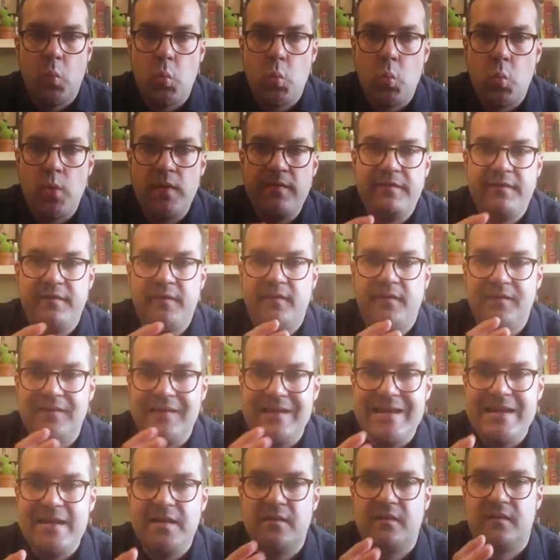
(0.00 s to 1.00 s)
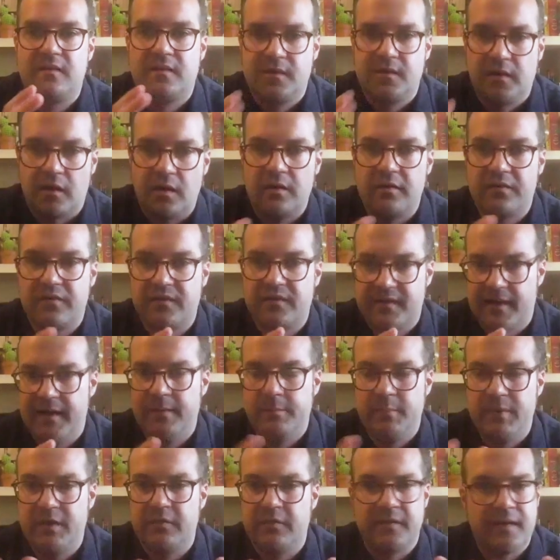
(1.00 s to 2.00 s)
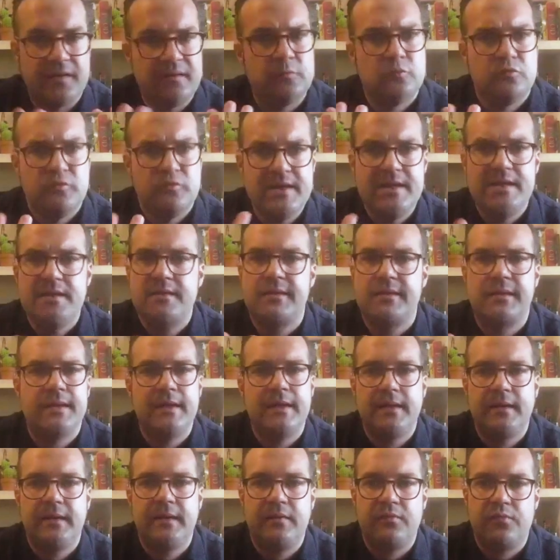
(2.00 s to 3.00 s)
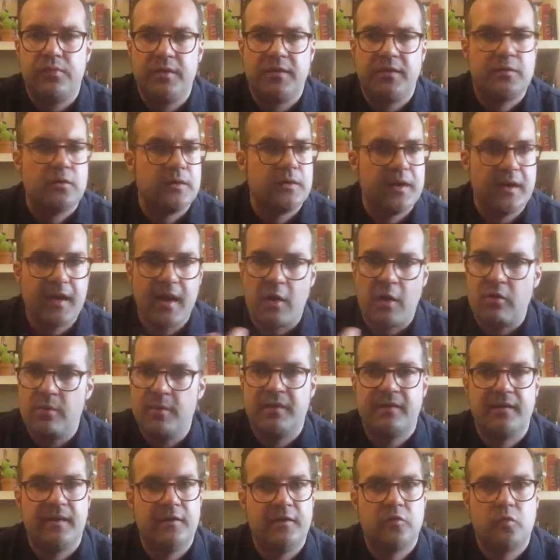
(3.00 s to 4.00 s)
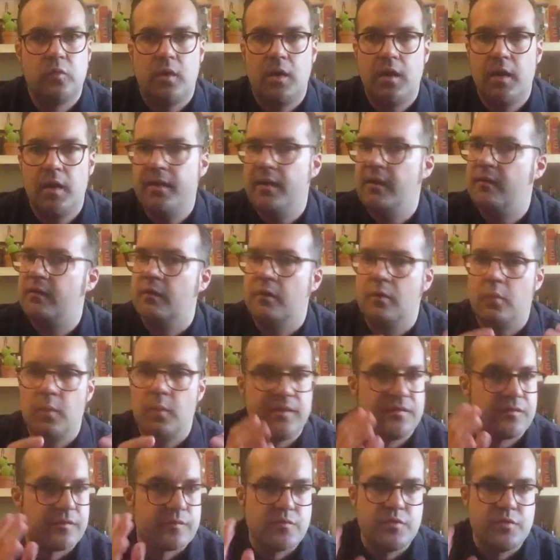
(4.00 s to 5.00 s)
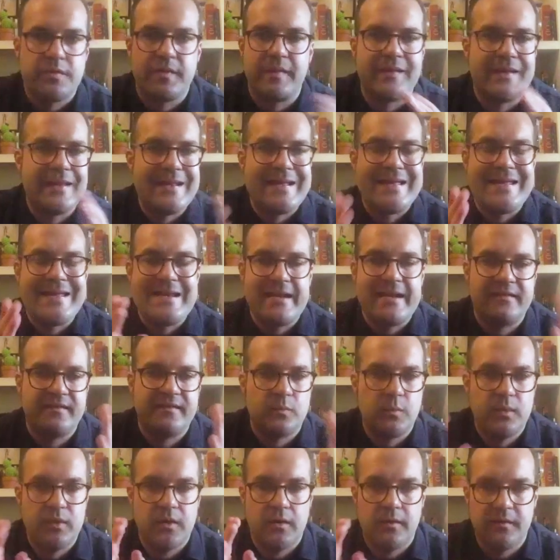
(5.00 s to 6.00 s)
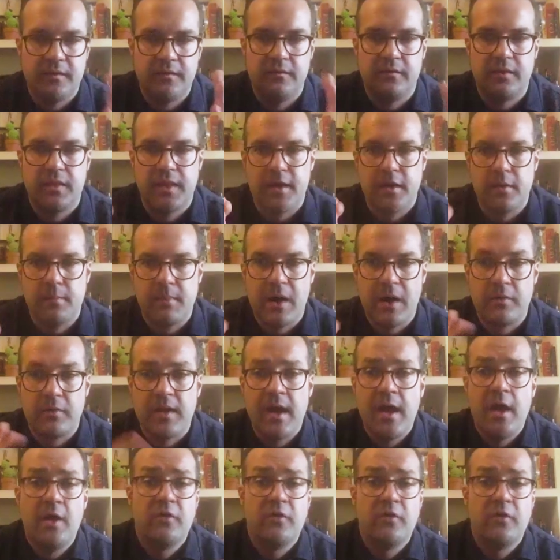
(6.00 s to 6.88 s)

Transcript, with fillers: we've seen the stars type, because I really think if we're talking aromatized wine, it's always vermouth and quinquinas that we're going to think about.